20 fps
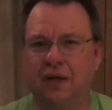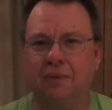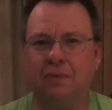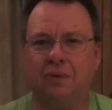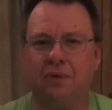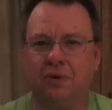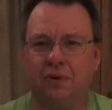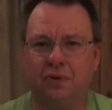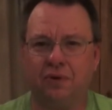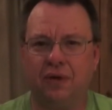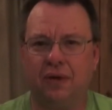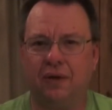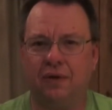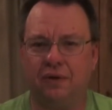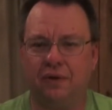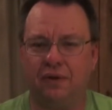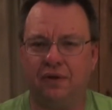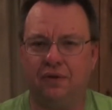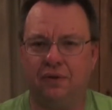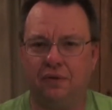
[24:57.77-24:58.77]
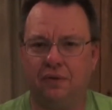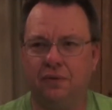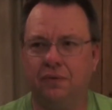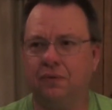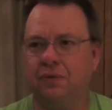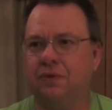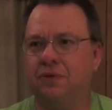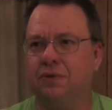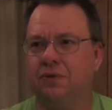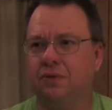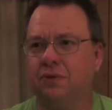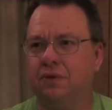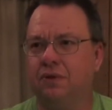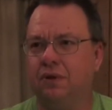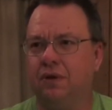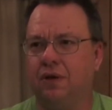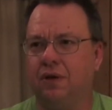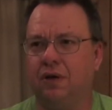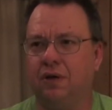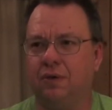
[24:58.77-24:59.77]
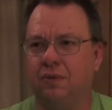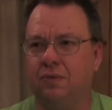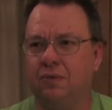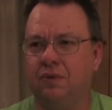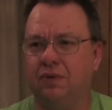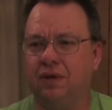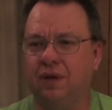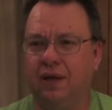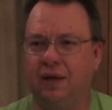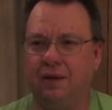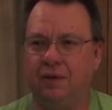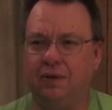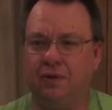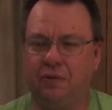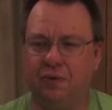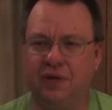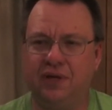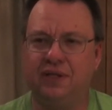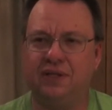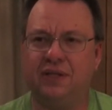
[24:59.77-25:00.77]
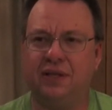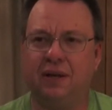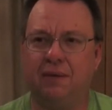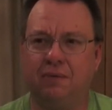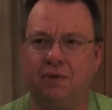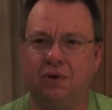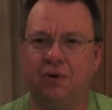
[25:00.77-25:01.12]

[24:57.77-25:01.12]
I'm going to go down to the dunes. And the reason I'm